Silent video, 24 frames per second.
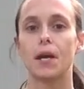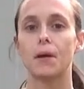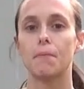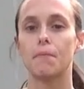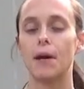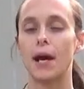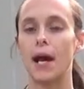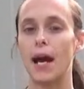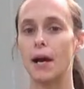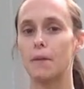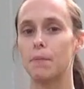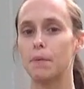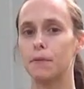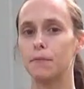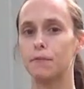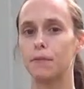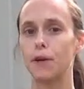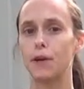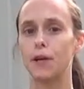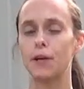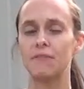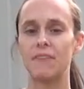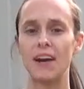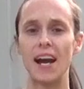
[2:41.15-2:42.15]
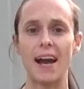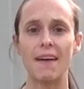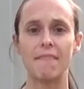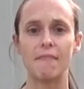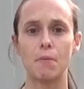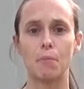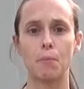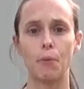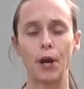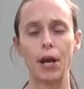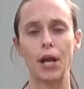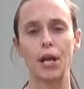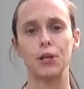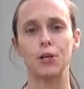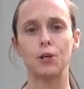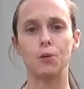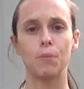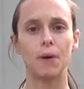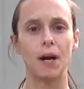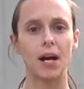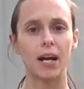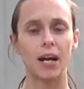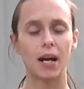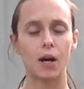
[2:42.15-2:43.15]
But I prefer, if I have a brand new
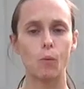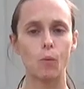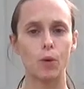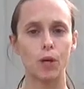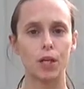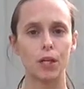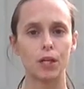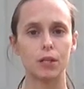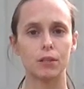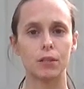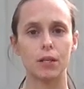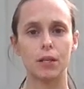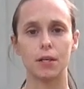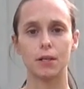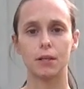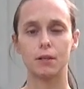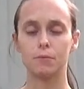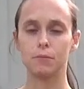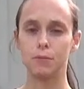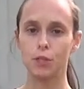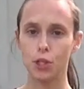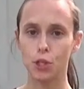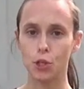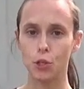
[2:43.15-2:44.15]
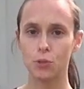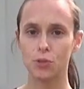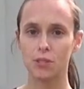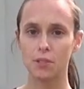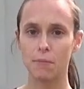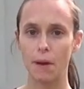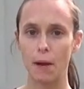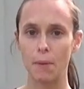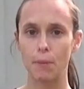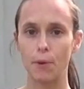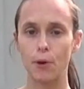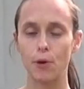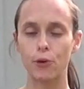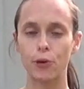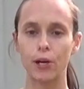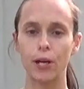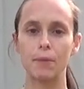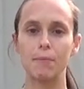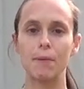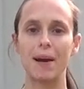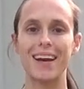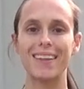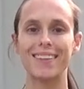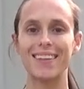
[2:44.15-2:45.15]
buck I want to use in my
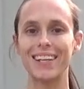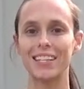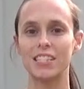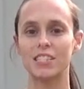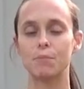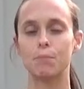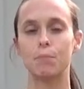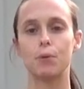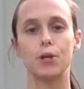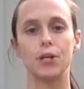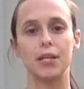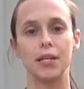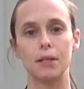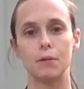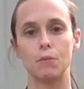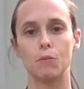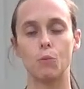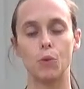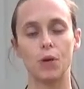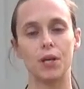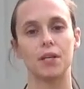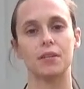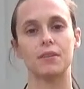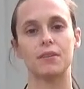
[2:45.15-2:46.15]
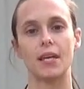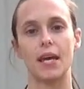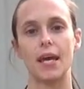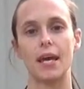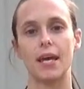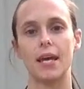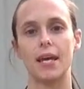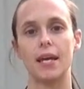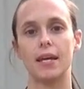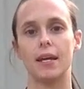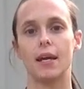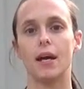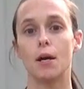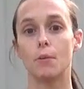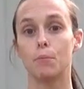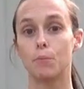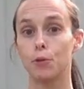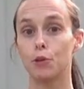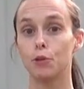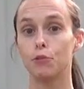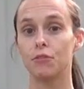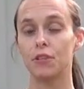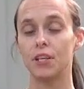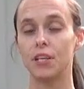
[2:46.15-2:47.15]
program, I like to put him with a
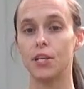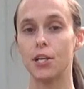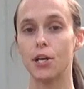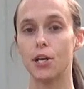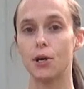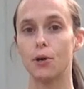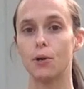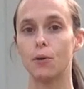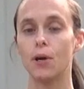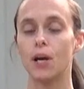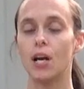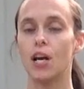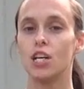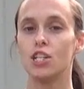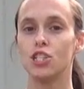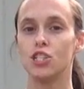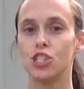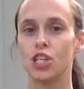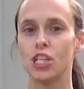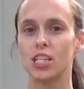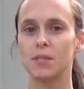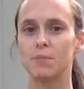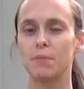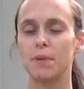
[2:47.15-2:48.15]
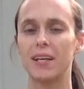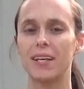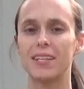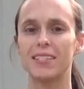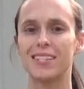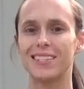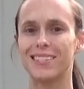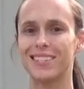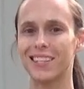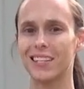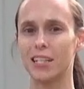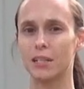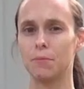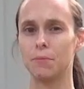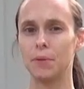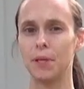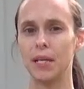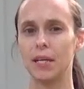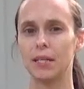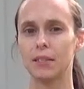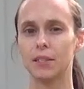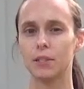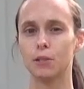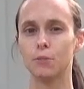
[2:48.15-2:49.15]
proven doe, just because it's going to be
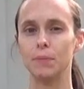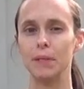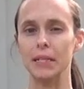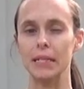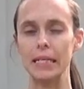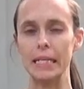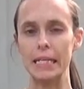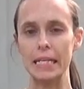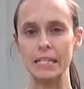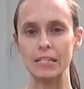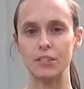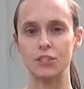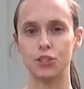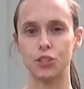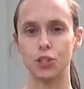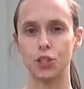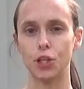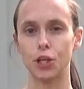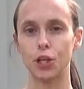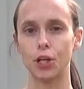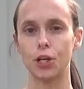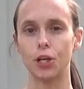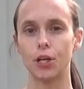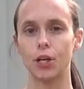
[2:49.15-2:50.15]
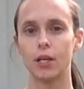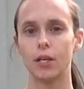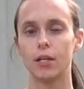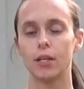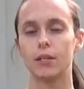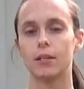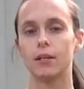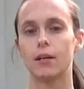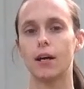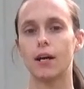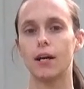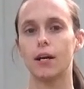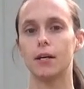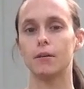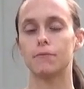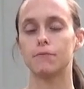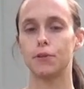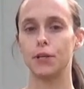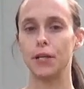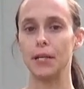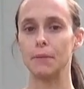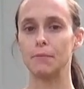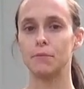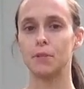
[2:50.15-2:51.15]
a little bit easier
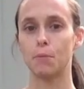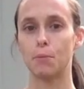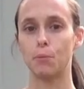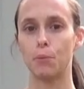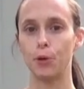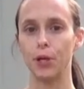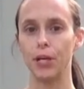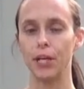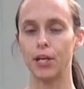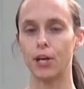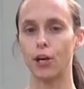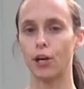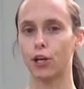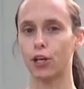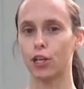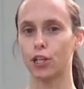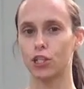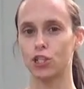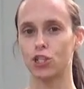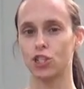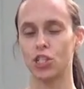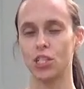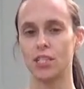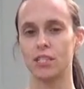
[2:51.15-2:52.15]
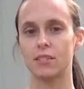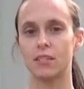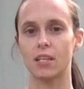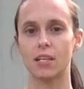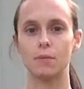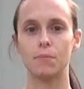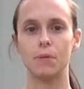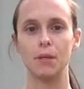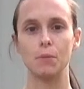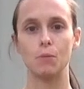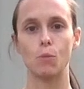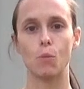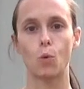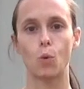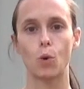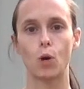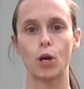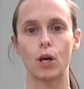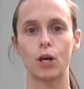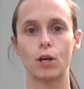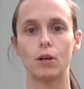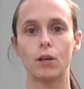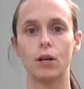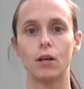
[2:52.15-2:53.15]
for him to breed her, because she's going to be
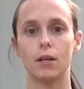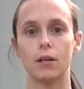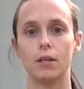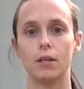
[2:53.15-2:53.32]
more